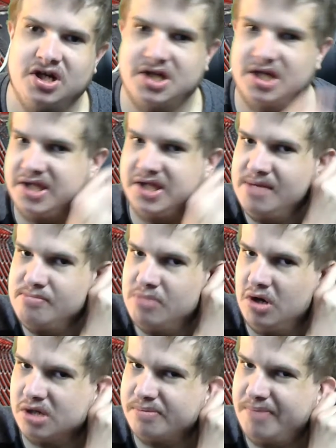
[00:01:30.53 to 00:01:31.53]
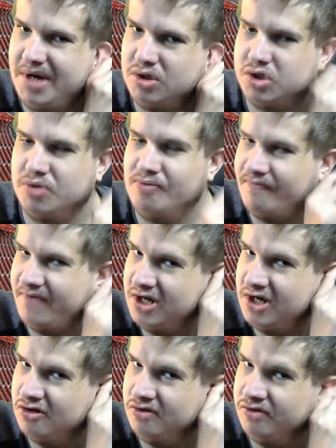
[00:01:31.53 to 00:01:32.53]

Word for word: Denmark, Belgium, Finland.